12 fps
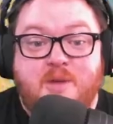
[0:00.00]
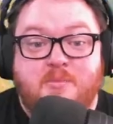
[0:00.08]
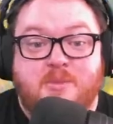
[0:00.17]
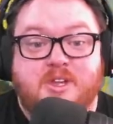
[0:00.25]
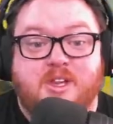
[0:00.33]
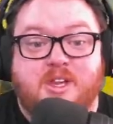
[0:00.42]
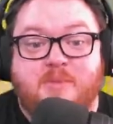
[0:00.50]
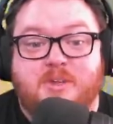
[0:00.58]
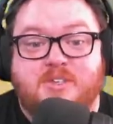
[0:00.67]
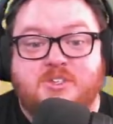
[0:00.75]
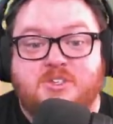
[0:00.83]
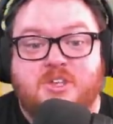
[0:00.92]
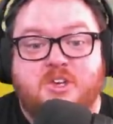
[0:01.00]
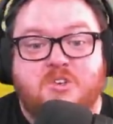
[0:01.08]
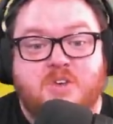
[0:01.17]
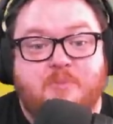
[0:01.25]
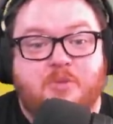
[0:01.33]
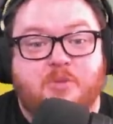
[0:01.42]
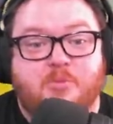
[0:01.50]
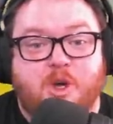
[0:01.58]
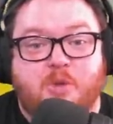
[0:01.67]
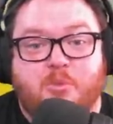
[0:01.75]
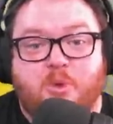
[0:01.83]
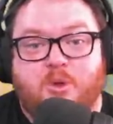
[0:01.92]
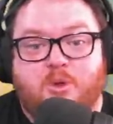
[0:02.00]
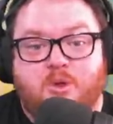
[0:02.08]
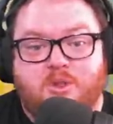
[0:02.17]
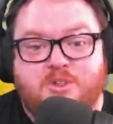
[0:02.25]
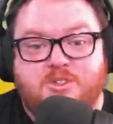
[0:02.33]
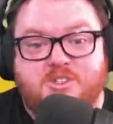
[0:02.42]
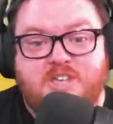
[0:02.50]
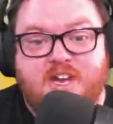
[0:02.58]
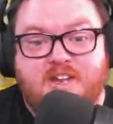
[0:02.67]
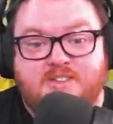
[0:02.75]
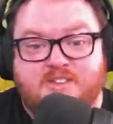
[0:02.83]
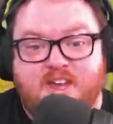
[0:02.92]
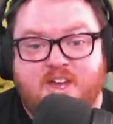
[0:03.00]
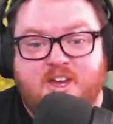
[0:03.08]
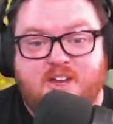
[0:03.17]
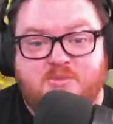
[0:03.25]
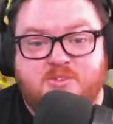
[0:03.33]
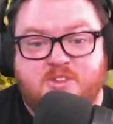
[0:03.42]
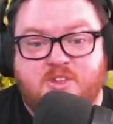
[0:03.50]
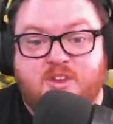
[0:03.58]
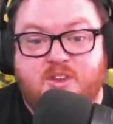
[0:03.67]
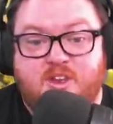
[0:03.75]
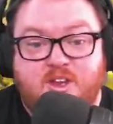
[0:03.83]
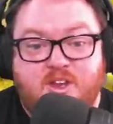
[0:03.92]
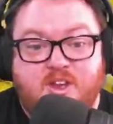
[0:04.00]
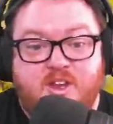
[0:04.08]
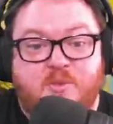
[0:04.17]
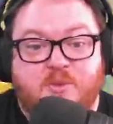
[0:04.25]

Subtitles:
The Olympus is going to drop you purple stance items that what's